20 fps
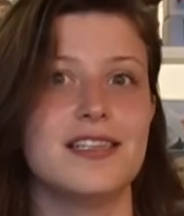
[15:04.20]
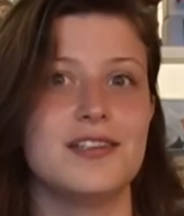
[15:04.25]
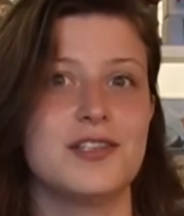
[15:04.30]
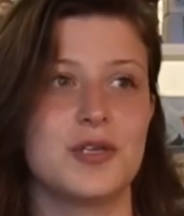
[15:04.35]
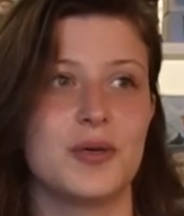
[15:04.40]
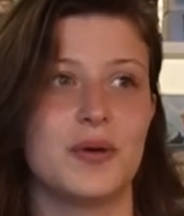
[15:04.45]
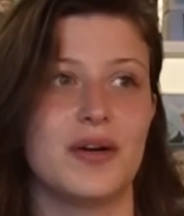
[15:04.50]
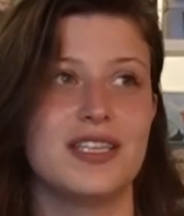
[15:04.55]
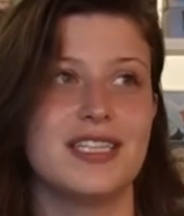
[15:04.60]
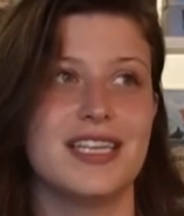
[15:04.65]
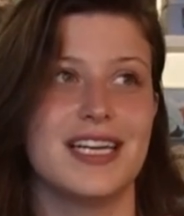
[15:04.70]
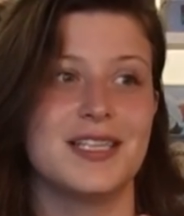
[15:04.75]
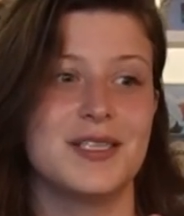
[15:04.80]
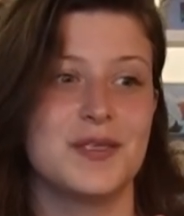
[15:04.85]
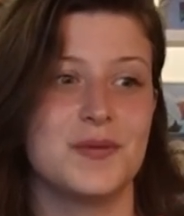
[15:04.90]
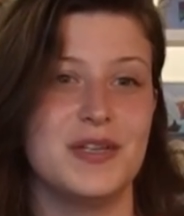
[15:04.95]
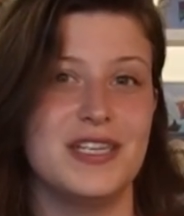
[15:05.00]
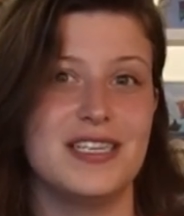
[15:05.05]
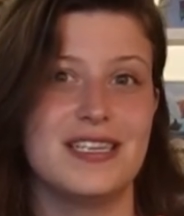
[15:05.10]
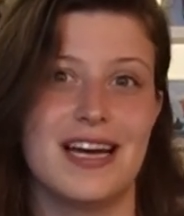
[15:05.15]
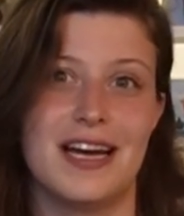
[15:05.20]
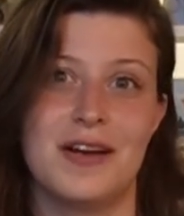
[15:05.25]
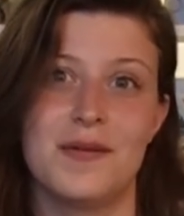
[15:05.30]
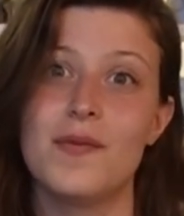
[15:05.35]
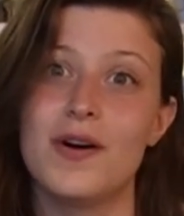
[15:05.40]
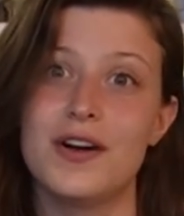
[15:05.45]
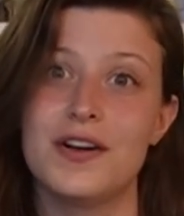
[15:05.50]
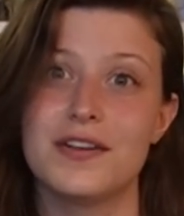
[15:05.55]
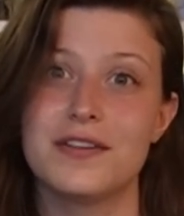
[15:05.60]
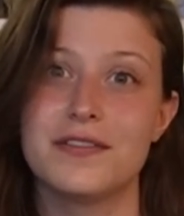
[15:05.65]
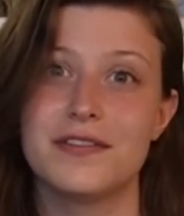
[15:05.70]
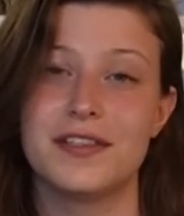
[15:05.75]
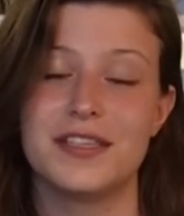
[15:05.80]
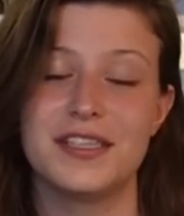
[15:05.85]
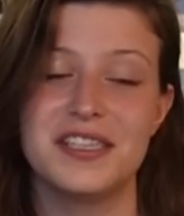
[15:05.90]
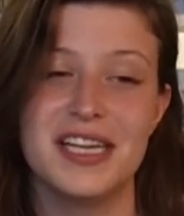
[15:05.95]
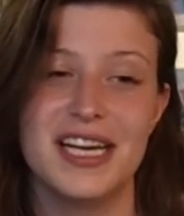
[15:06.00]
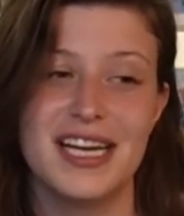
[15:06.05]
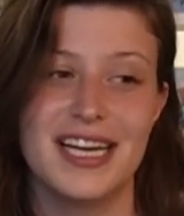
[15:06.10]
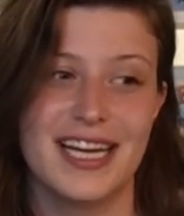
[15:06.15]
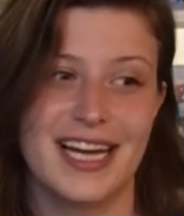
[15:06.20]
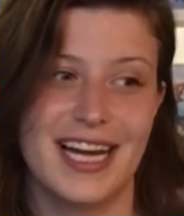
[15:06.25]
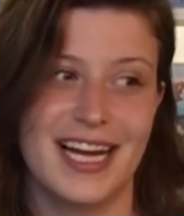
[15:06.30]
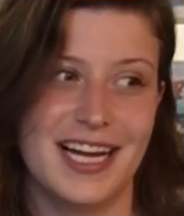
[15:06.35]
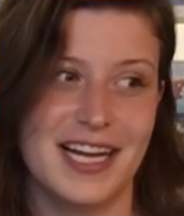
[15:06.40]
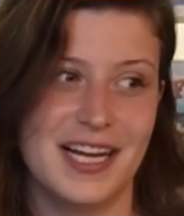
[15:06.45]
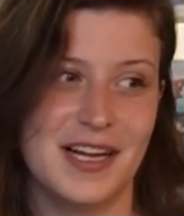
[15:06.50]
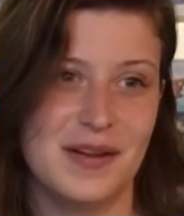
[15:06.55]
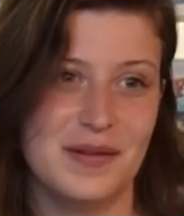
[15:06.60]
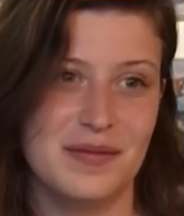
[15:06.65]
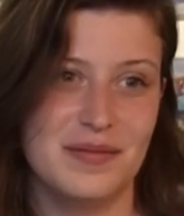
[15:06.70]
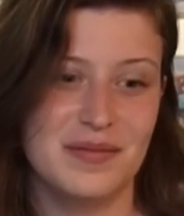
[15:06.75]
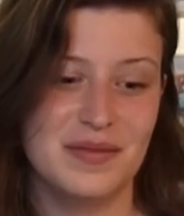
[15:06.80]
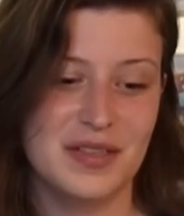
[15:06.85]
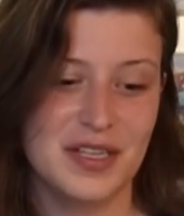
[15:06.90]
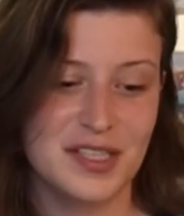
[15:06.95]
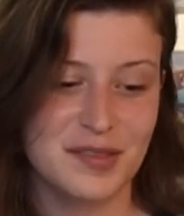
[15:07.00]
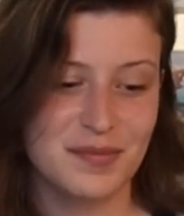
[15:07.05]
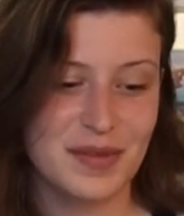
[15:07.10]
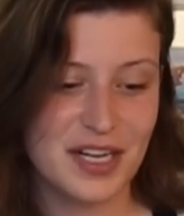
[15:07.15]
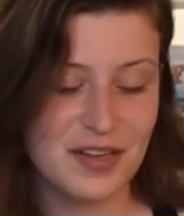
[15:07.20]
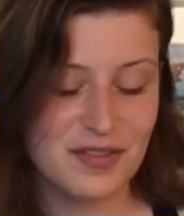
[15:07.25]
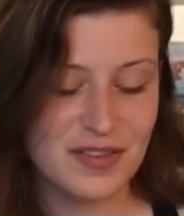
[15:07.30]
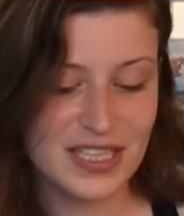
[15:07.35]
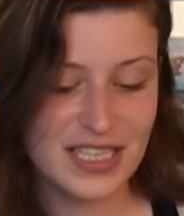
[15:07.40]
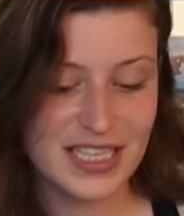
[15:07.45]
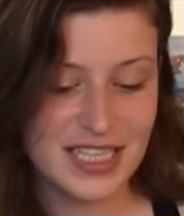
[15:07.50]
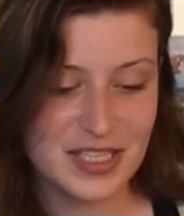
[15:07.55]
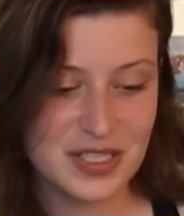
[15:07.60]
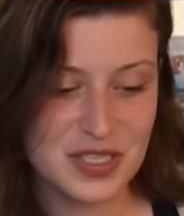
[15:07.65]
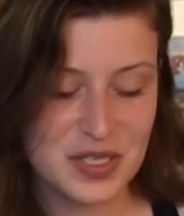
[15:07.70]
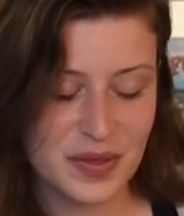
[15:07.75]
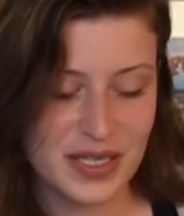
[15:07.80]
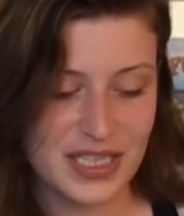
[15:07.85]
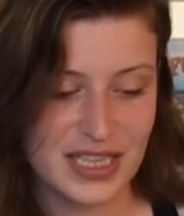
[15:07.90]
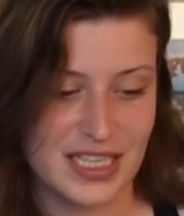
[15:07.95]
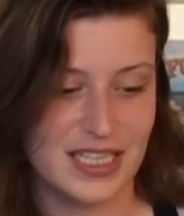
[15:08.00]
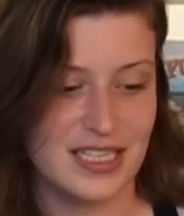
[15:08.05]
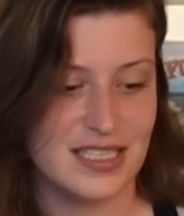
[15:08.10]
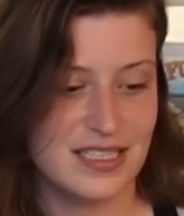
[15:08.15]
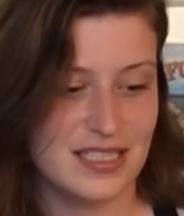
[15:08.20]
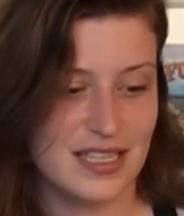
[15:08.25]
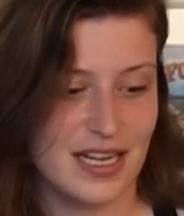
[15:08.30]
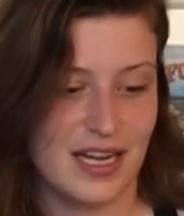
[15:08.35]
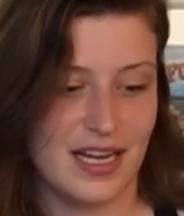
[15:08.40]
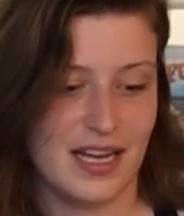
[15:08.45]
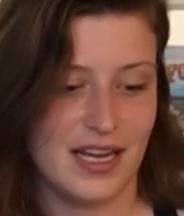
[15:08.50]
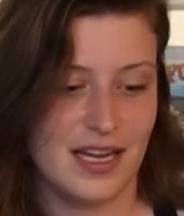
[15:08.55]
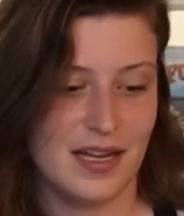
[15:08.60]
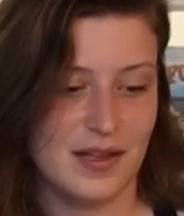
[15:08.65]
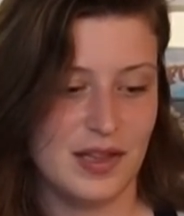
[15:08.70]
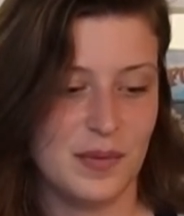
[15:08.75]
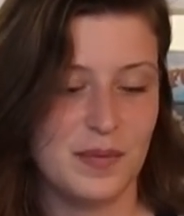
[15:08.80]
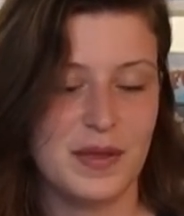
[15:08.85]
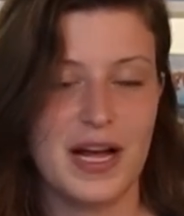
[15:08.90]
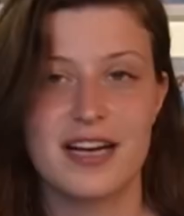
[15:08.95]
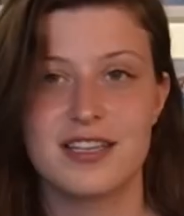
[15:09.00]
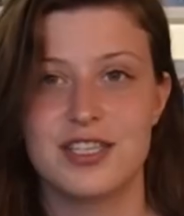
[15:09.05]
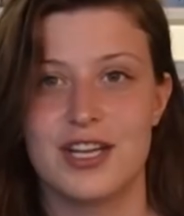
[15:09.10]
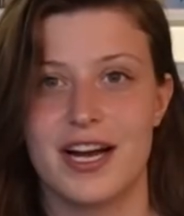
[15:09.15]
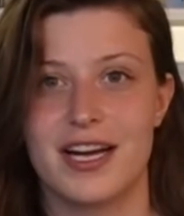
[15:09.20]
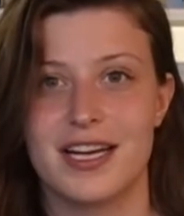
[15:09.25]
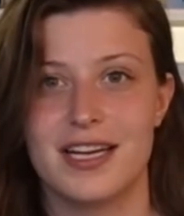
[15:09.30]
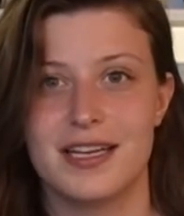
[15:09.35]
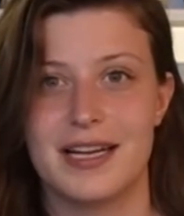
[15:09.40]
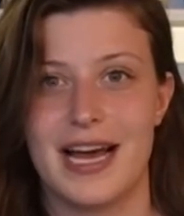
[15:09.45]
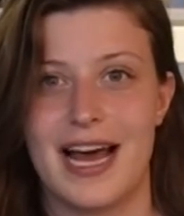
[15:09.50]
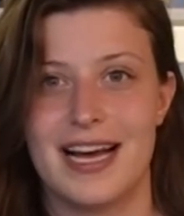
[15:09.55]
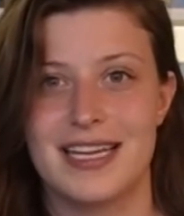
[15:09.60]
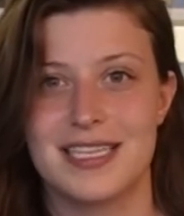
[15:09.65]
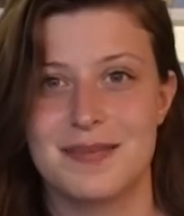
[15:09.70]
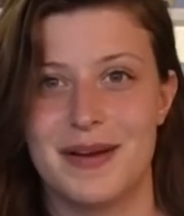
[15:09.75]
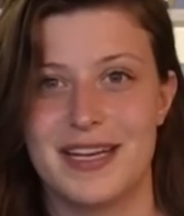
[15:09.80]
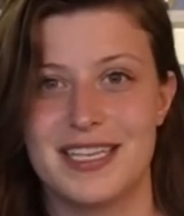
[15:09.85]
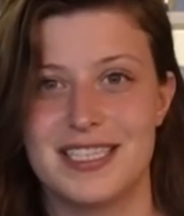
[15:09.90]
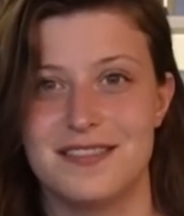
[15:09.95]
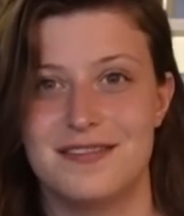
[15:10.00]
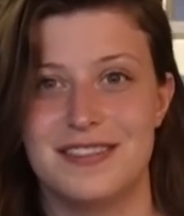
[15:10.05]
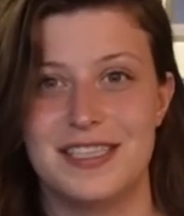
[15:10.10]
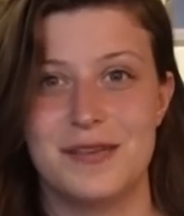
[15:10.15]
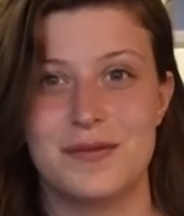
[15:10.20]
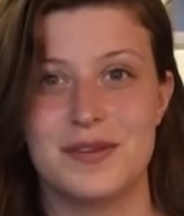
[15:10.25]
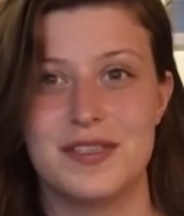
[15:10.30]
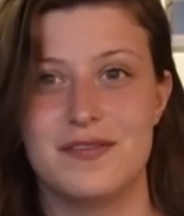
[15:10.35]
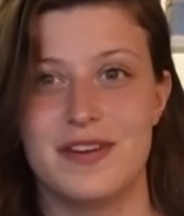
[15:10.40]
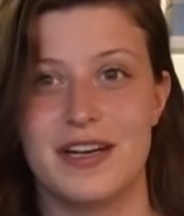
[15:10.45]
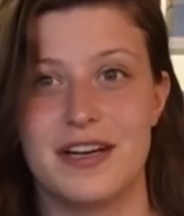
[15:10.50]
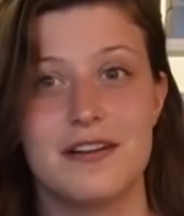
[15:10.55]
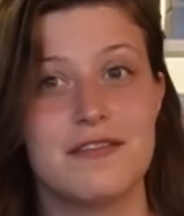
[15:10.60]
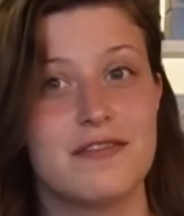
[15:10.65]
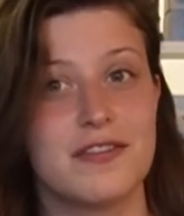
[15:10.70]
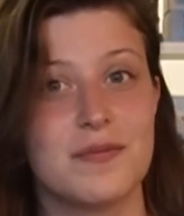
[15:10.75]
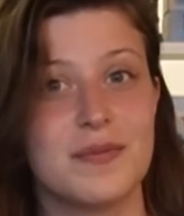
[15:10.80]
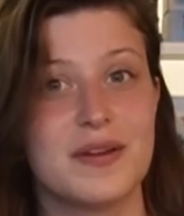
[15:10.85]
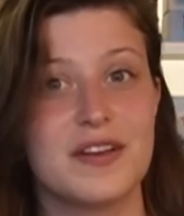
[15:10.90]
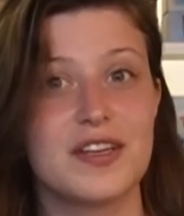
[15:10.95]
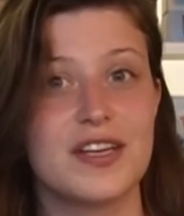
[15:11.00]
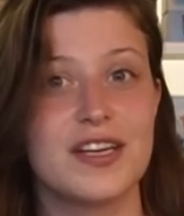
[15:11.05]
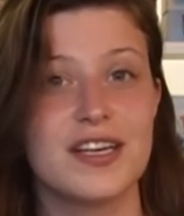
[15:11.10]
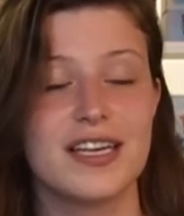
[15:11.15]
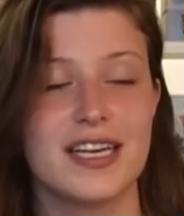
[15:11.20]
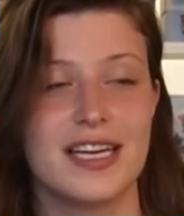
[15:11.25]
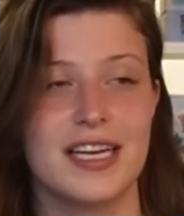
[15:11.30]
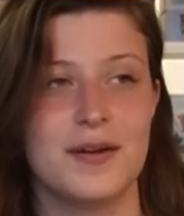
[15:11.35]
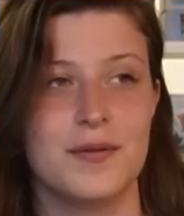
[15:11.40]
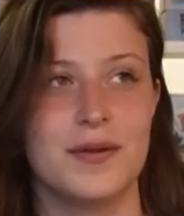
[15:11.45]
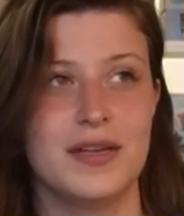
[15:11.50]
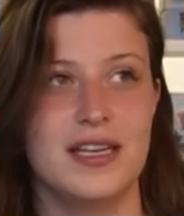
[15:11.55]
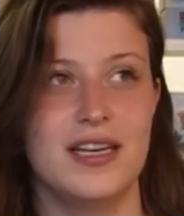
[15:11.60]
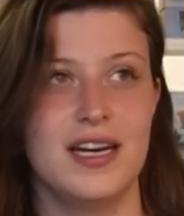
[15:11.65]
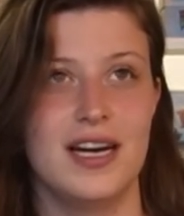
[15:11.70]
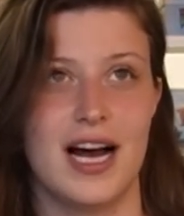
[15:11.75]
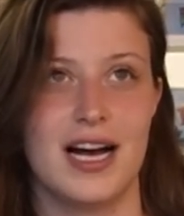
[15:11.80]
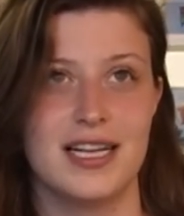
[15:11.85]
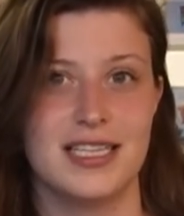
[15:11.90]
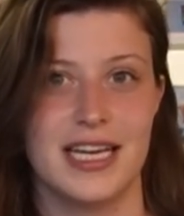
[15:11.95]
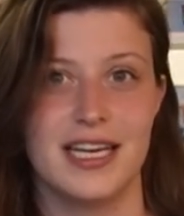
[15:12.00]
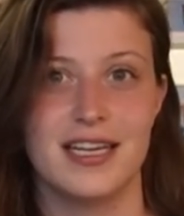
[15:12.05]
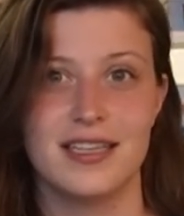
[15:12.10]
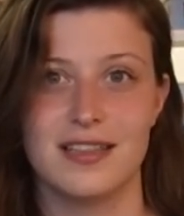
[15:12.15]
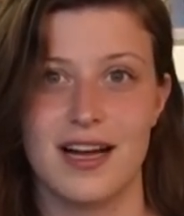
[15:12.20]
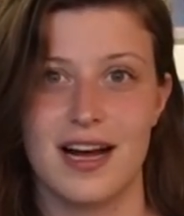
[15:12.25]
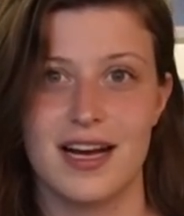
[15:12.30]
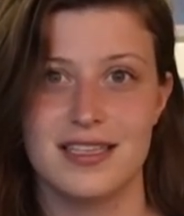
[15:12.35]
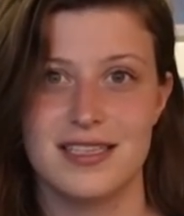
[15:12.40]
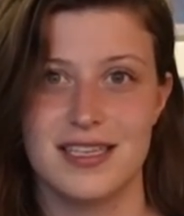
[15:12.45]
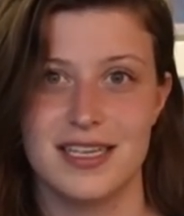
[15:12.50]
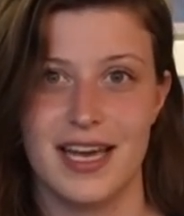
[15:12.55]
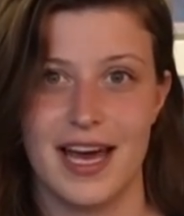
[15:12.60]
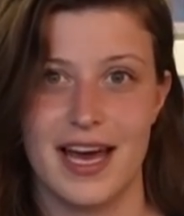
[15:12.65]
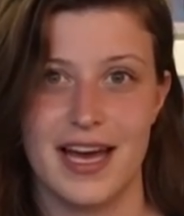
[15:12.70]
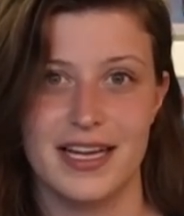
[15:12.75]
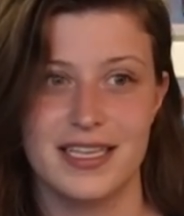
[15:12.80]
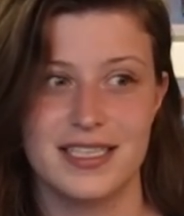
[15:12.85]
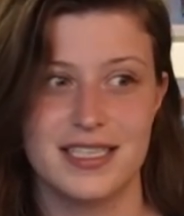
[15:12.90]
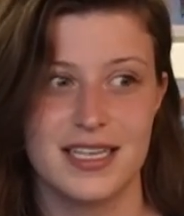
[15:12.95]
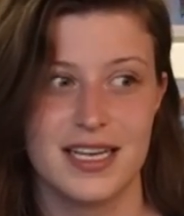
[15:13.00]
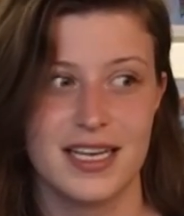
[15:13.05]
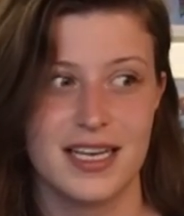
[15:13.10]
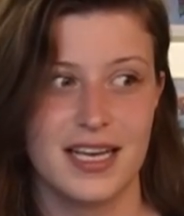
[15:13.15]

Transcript: and short and sweet and wonderful. But I really enjoyed this. The blackjack aspect of it was very familiar. It would not take a lot to get